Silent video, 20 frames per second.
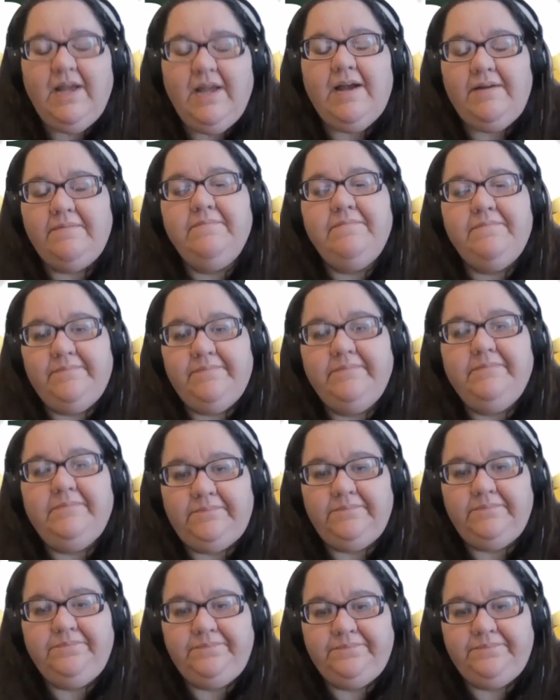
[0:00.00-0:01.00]

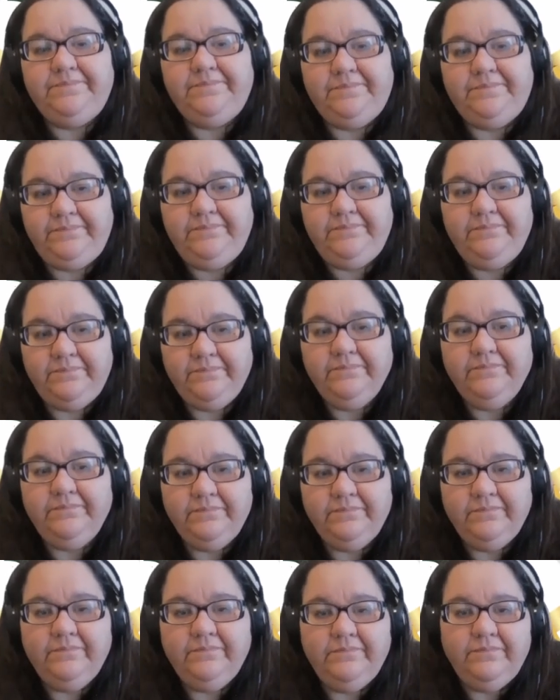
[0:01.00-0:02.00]

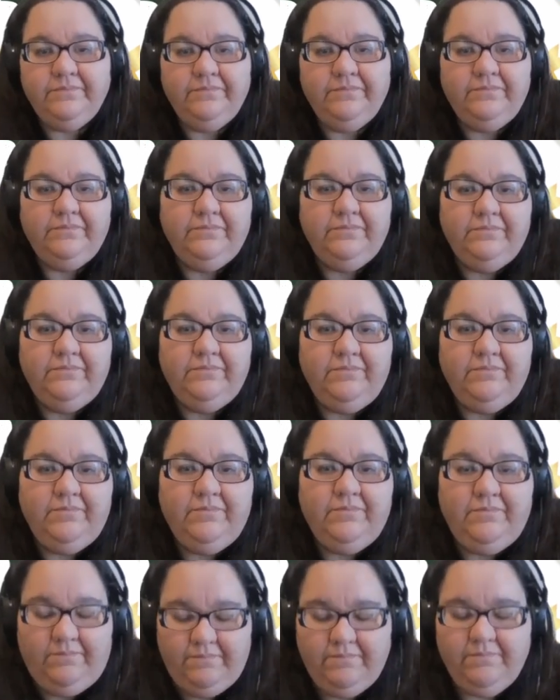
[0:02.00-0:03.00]

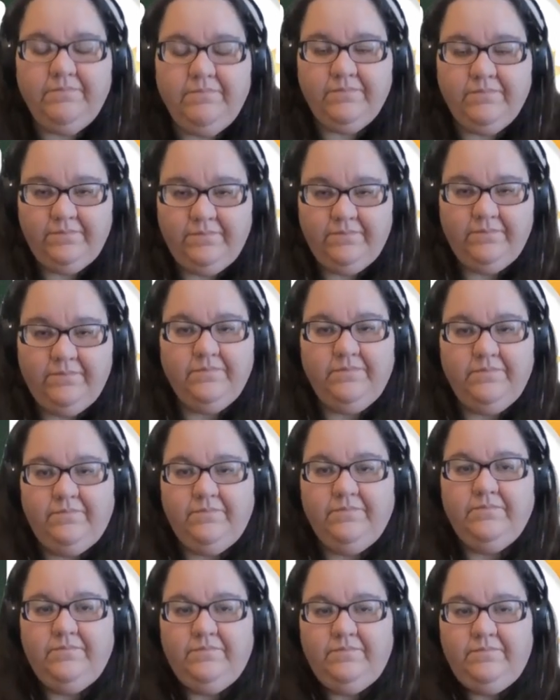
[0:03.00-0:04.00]

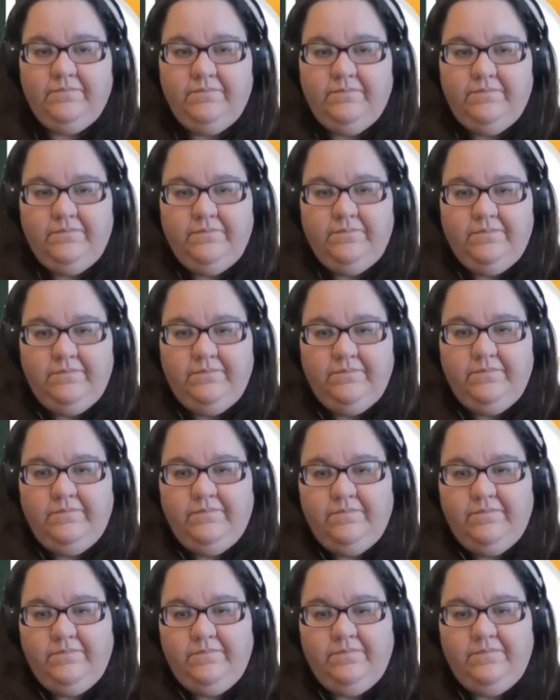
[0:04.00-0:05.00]

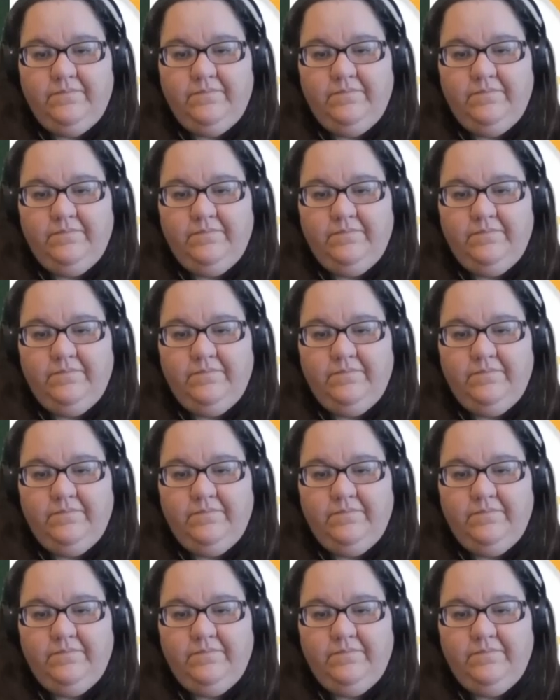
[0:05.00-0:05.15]
This person isn't speaking.